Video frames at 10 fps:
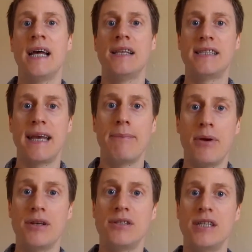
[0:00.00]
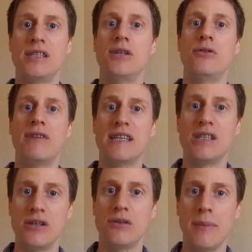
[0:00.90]
the same person as you
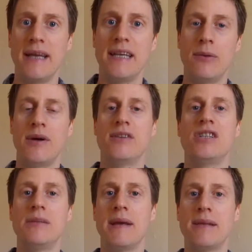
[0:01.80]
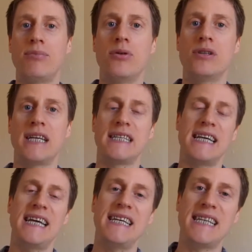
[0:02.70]
register your domain name with just to make the process
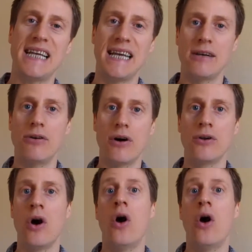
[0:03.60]
easier later on.